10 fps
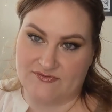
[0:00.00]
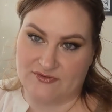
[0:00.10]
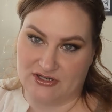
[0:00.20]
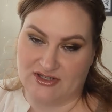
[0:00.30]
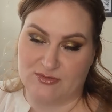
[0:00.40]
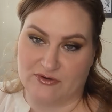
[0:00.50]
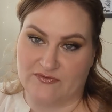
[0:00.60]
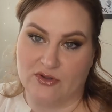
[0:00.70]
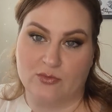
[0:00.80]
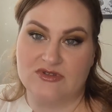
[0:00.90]
for each
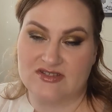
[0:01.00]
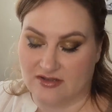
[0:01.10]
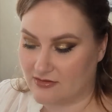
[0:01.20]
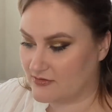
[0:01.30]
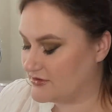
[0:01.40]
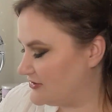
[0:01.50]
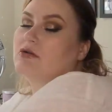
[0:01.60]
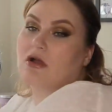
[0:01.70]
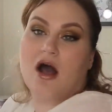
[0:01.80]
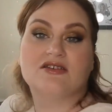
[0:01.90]
perfume singularly.
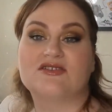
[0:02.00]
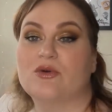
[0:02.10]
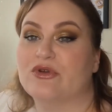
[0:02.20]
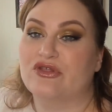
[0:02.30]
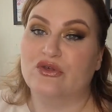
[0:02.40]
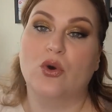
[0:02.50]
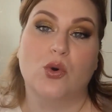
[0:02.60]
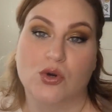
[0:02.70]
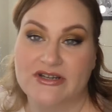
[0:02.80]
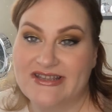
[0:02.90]
I'll start with
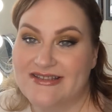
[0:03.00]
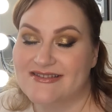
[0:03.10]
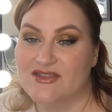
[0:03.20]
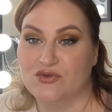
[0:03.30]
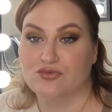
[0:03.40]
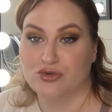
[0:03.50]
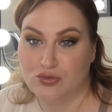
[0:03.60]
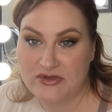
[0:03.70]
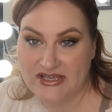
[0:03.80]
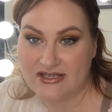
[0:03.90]
Kourtney's, the
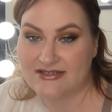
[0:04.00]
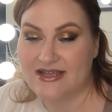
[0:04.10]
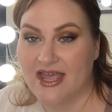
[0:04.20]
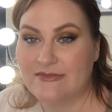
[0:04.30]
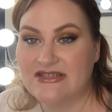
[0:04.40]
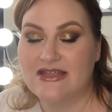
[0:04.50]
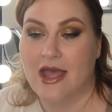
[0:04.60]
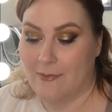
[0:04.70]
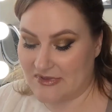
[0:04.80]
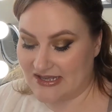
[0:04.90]
ruby diamond,
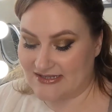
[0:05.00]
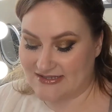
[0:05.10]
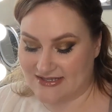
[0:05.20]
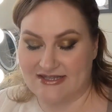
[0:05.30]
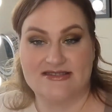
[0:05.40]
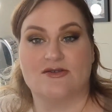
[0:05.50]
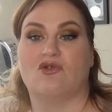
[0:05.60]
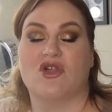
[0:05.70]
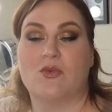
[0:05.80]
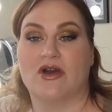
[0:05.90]
because this is the
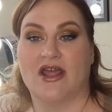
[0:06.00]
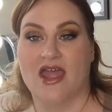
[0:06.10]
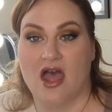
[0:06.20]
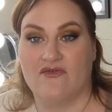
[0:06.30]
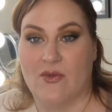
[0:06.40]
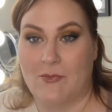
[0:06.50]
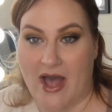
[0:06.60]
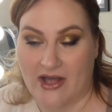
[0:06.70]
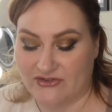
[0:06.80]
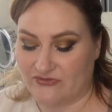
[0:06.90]
only one I have the
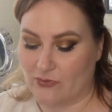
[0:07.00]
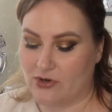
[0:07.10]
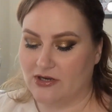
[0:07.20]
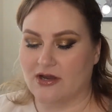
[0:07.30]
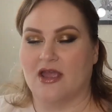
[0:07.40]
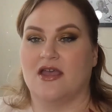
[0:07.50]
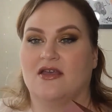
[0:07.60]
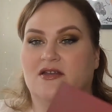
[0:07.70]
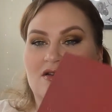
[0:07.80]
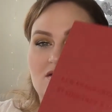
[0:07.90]
box for.
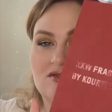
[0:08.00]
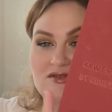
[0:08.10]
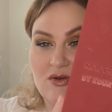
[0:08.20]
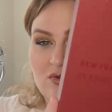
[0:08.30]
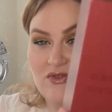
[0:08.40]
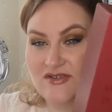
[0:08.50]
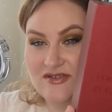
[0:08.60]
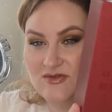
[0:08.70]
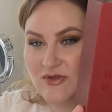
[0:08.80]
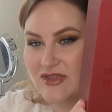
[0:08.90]
So this
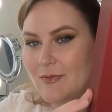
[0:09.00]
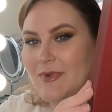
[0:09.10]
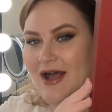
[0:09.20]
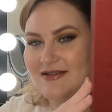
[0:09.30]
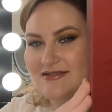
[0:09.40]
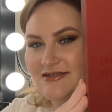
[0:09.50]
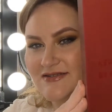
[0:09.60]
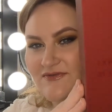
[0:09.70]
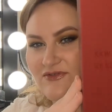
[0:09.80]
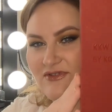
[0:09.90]
is what the box
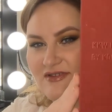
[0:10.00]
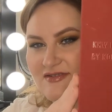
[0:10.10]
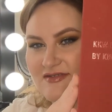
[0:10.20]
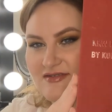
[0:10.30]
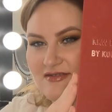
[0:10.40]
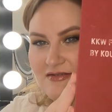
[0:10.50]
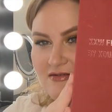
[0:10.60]
is for this